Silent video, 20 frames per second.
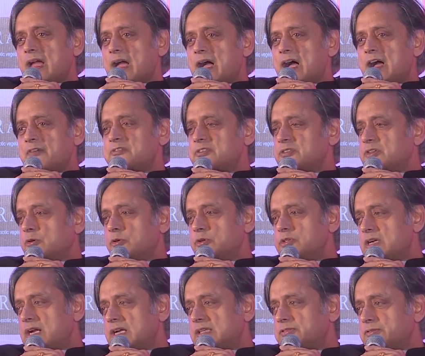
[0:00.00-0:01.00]
After the
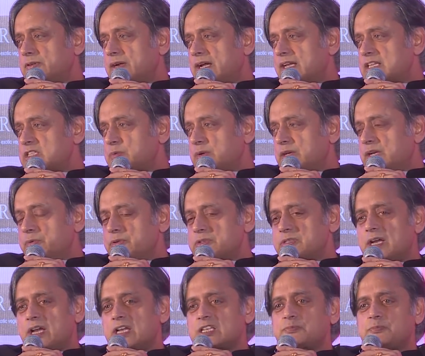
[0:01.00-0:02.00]
Gujarat riots, when he
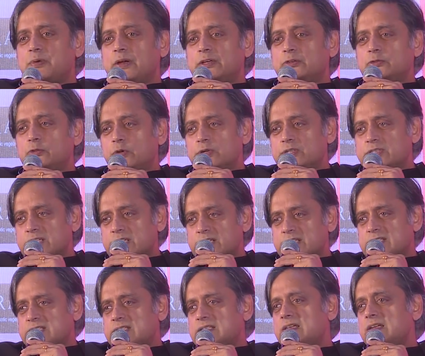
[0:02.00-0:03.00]
was asked by
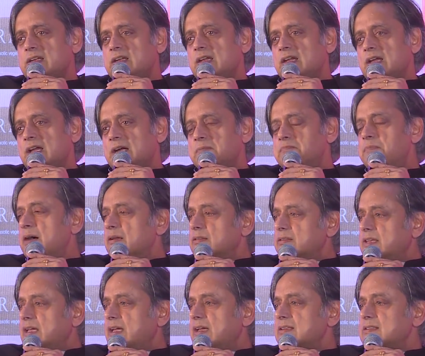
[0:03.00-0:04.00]
Reuters
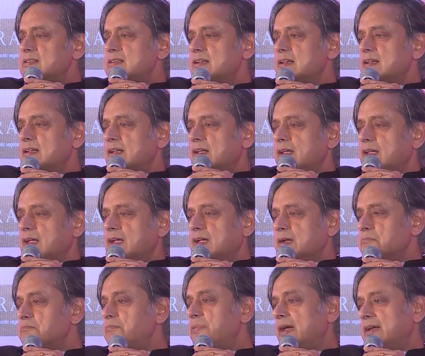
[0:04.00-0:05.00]
about that, he
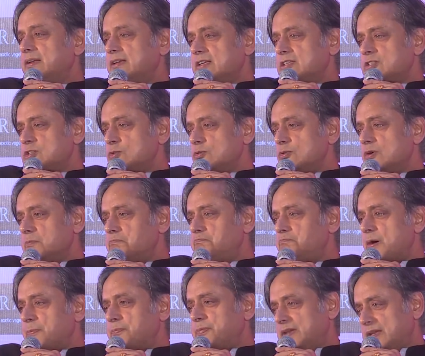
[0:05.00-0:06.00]
compared it to a
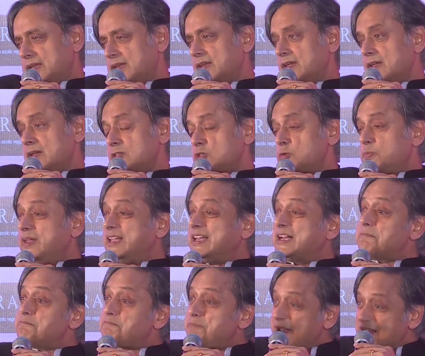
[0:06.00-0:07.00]
puppy, to being
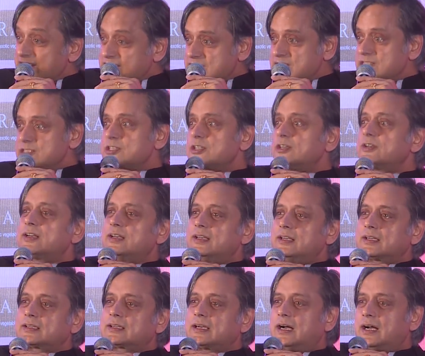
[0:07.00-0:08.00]
a passenger in
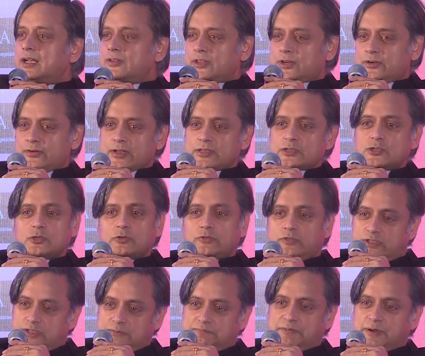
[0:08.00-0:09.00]
a car that runs
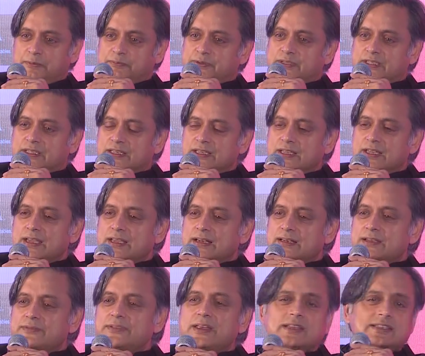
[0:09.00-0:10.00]
over a puppy.
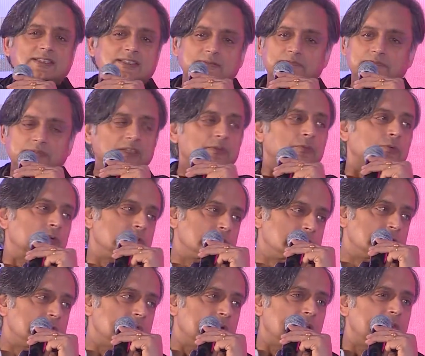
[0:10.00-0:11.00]
Now that simply won't
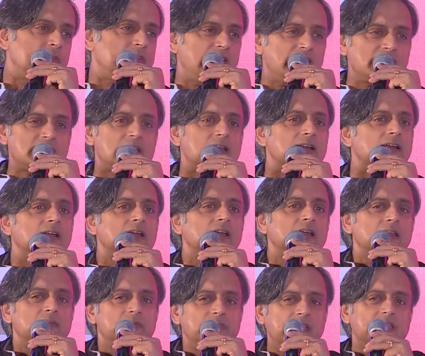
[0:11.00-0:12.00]
do. And these are
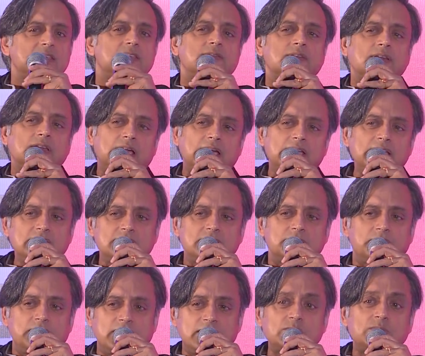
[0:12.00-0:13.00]
the kinds
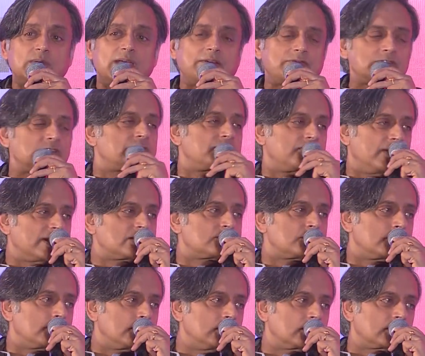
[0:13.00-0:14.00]
of things we have to face
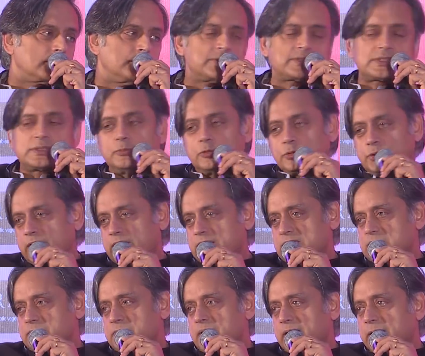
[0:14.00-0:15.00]
with. We look at Mr. Modi
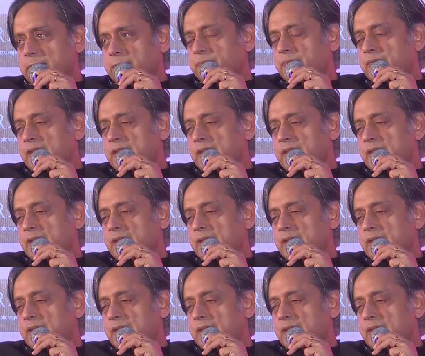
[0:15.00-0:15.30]
as a man.